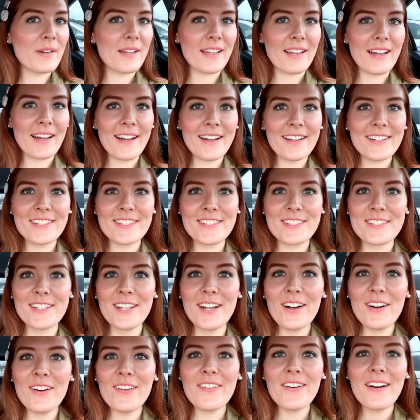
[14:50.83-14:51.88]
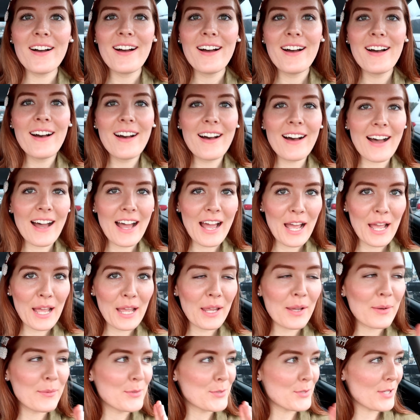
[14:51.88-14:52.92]
my gosh, so
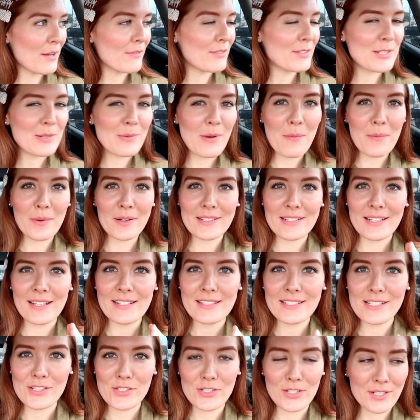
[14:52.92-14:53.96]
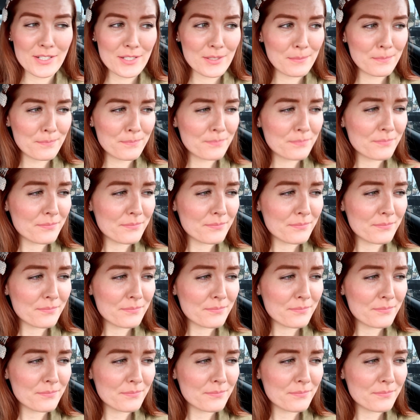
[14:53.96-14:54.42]
I was driving to Walmart to get t-shirts,